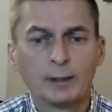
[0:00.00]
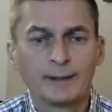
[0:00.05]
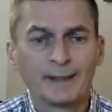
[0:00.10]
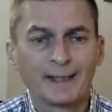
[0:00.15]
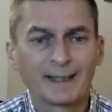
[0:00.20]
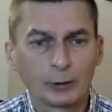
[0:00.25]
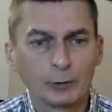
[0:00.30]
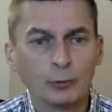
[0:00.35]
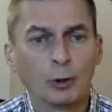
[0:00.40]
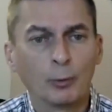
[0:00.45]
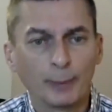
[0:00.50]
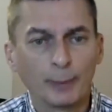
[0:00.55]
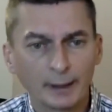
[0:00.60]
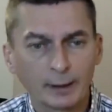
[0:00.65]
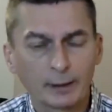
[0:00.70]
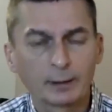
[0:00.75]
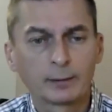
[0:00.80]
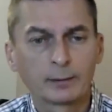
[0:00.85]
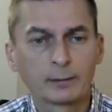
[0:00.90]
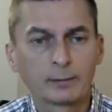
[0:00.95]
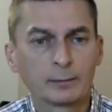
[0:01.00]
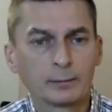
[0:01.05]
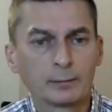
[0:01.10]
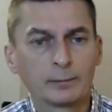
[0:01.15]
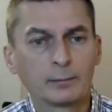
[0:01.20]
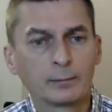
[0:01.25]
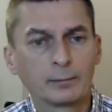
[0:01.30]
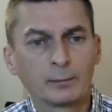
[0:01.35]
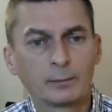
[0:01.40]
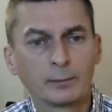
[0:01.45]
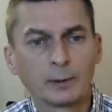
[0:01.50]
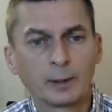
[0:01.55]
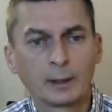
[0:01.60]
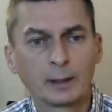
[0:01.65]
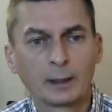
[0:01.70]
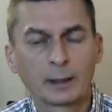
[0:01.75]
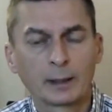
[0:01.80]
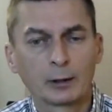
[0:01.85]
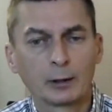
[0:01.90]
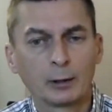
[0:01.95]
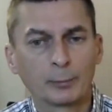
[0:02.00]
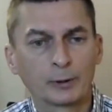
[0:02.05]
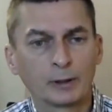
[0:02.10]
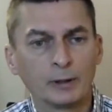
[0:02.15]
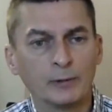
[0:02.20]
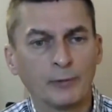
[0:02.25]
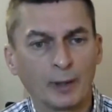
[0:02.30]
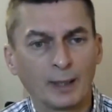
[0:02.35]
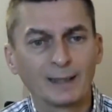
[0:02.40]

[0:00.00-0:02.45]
an economically